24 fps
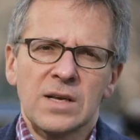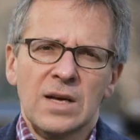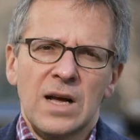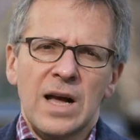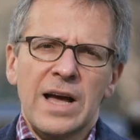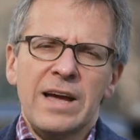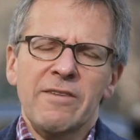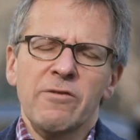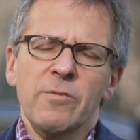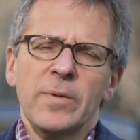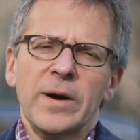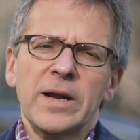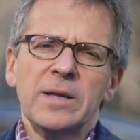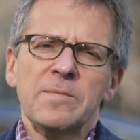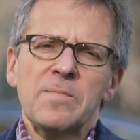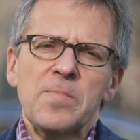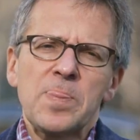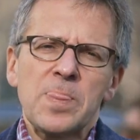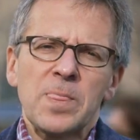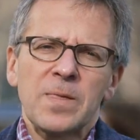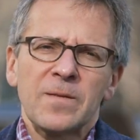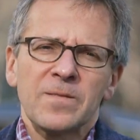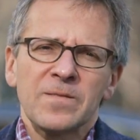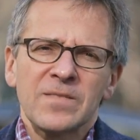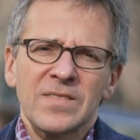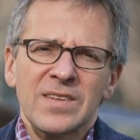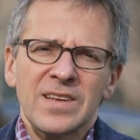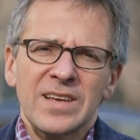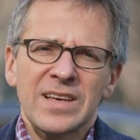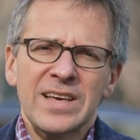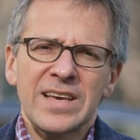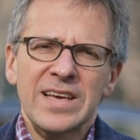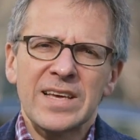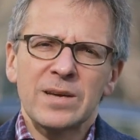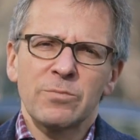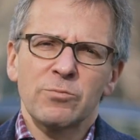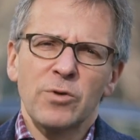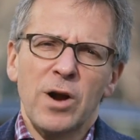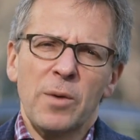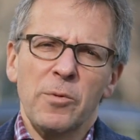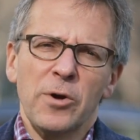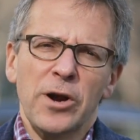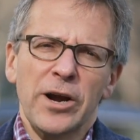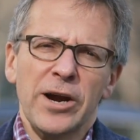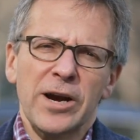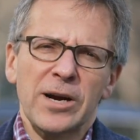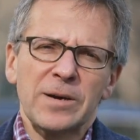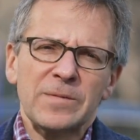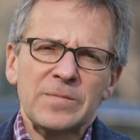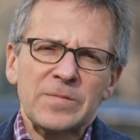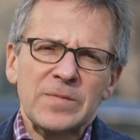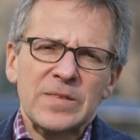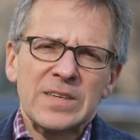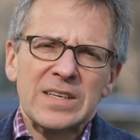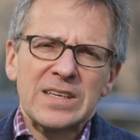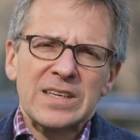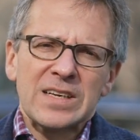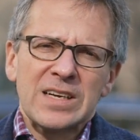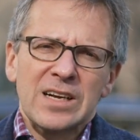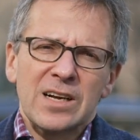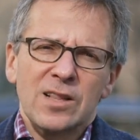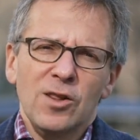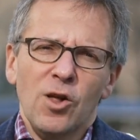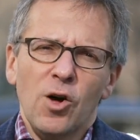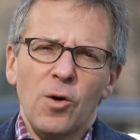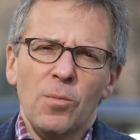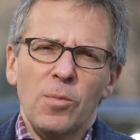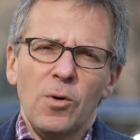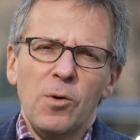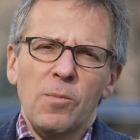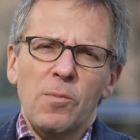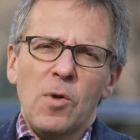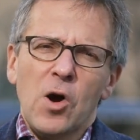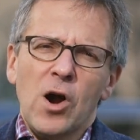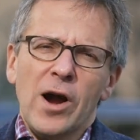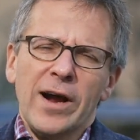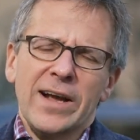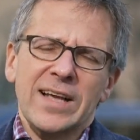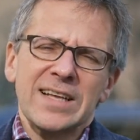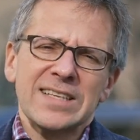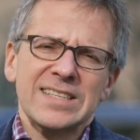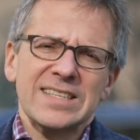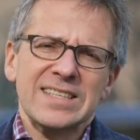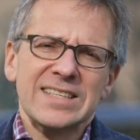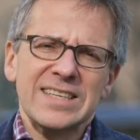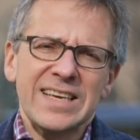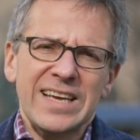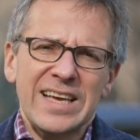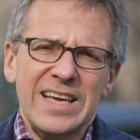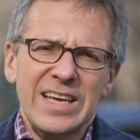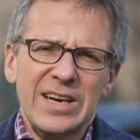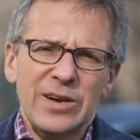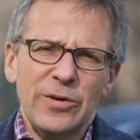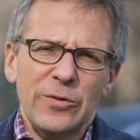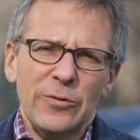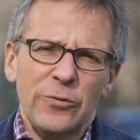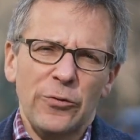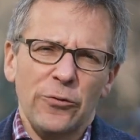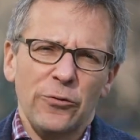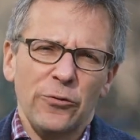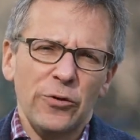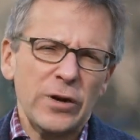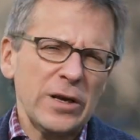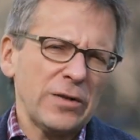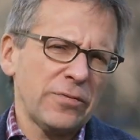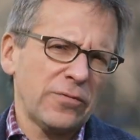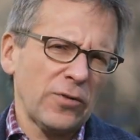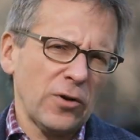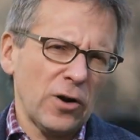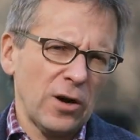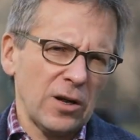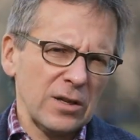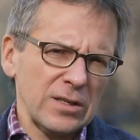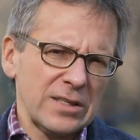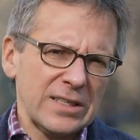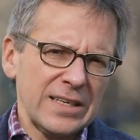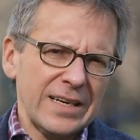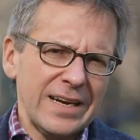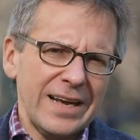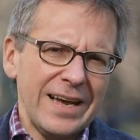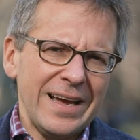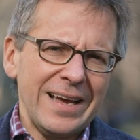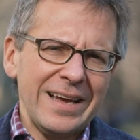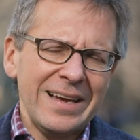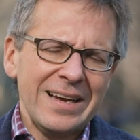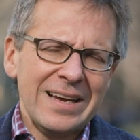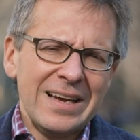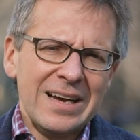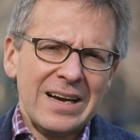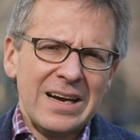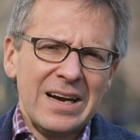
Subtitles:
Hi everybody, Ian Bremmer here. Global markets in free fall today.